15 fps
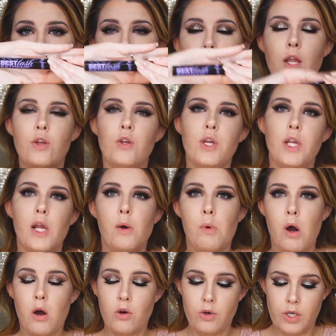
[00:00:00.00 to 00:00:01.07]
You can get it at
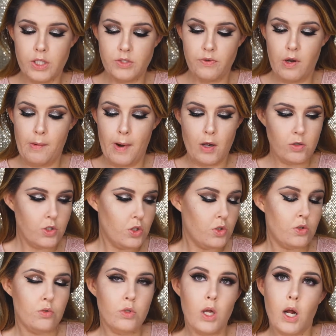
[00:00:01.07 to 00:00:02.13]
Walgreens for about
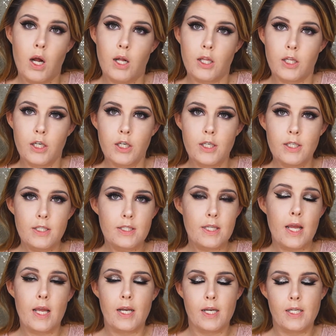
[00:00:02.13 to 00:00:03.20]
$2,
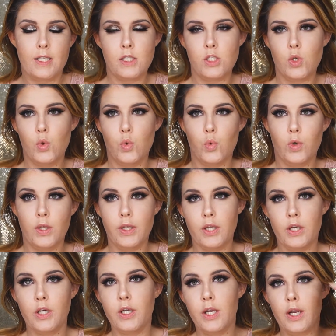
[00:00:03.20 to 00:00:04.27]
and it's really
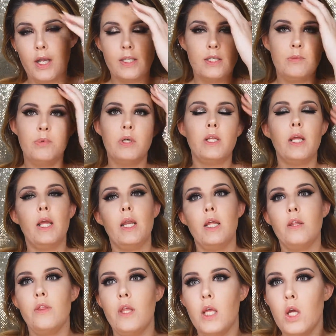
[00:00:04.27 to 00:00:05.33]
good. And I didn't put
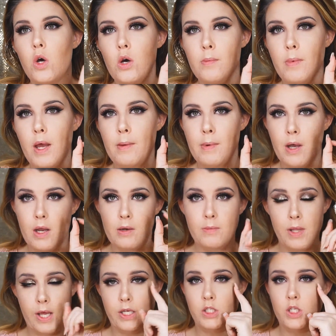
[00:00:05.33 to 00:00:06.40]
anything on my bottom
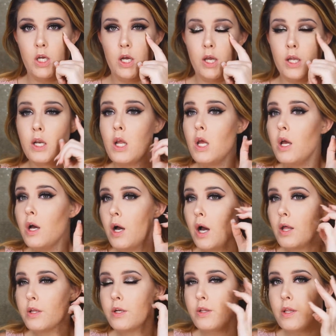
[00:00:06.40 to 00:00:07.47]
lash line
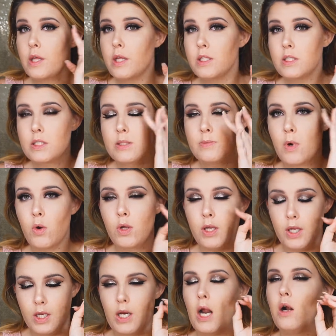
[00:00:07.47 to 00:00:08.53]
other than smoking
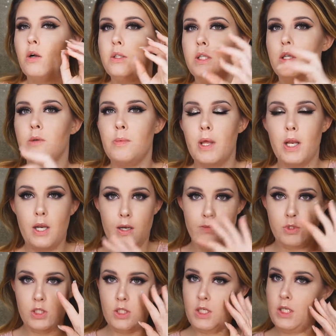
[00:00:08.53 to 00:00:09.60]
it out a little bit, and I'm
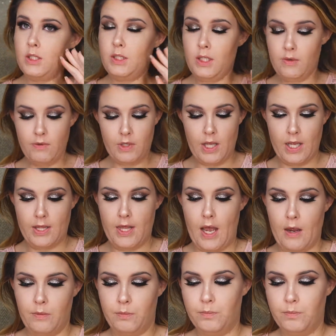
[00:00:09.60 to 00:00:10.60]
just going to leave it like that.